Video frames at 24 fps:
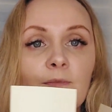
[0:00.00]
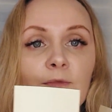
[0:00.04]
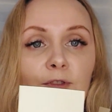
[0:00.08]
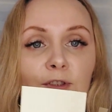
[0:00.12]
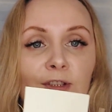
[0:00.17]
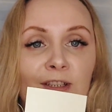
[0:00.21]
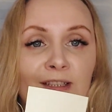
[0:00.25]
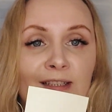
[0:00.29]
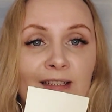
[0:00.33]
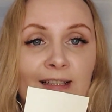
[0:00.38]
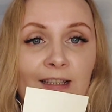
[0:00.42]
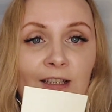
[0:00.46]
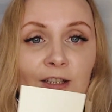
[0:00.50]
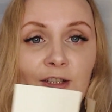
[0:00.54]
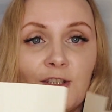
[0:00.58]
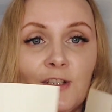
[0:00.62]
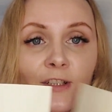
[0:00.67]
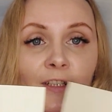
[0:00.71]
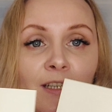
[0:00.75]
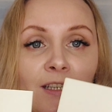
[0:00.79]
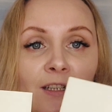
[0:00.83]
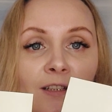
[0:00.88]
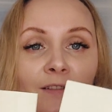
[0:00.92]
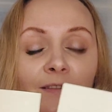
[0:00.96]

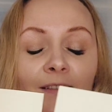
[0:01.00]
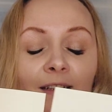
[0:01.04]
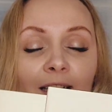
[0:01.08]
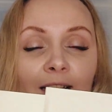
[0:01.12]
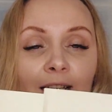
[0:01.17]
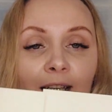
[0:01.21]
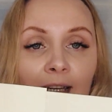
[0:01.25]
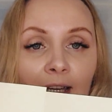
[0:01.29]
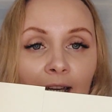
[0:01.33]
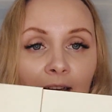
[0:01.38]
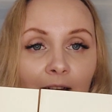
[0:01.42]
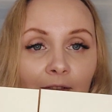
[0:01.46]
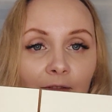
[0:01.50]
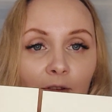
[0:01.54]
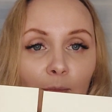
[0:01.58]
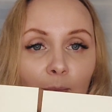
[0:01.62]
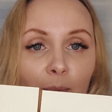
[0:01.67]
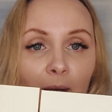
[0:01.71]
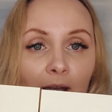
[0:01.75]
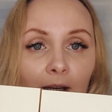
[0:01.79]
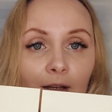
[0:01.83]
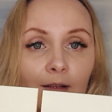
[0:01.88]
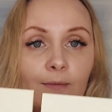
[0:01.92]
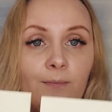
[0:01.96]
translation here, and I have a
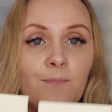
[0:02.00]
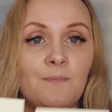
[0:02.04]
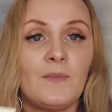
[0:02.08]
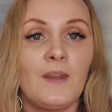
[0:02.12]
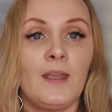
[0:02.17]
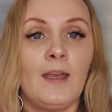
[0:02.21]
pair.